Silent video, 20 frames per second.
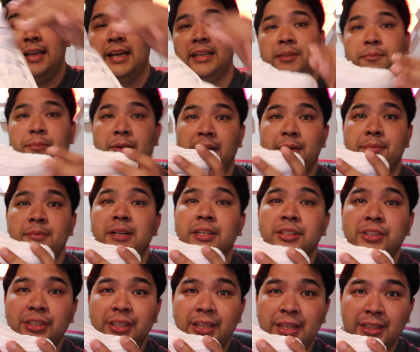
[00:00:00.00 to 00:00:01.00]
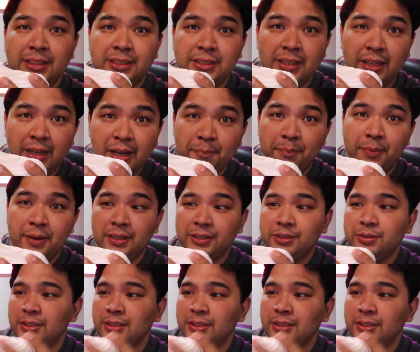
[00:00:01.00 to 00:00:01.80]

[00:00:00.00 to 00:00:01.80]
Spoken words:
that pretty much is the upper.